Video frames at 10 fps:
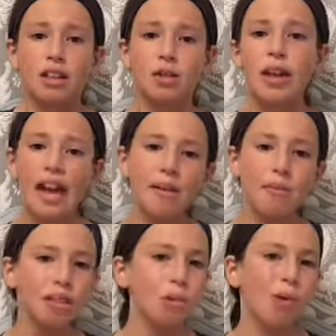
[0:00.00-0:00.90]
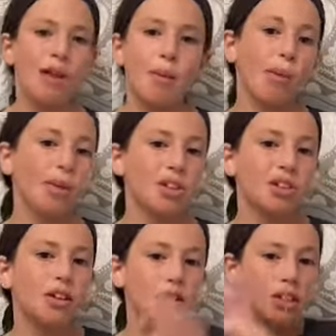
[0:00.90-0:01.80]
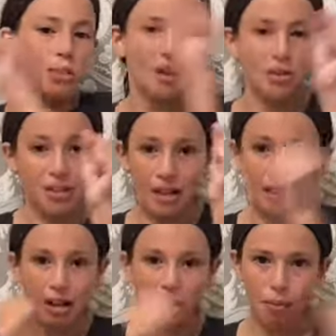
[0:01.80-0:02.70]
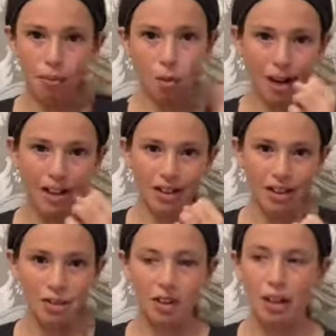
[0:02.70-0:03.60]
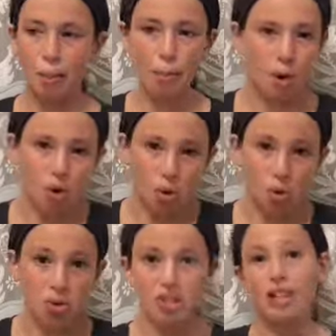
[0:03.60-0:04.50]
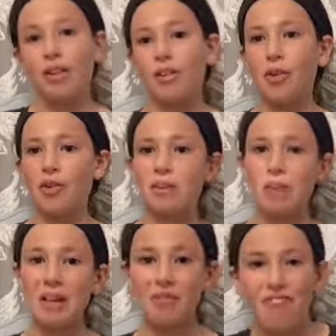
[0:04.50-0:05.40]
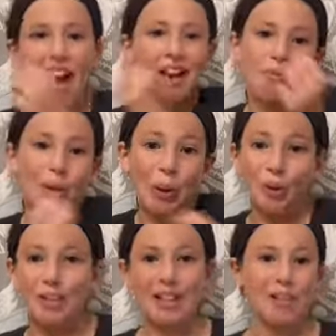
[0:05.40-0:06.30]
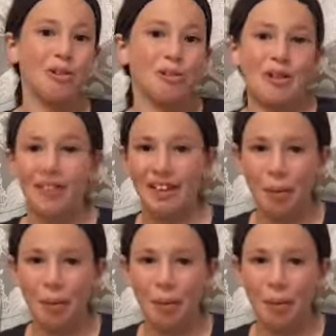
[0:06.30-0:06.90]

You can't really run a bullet journal just by using crayons or markers, or those big fat markers that you use when you're a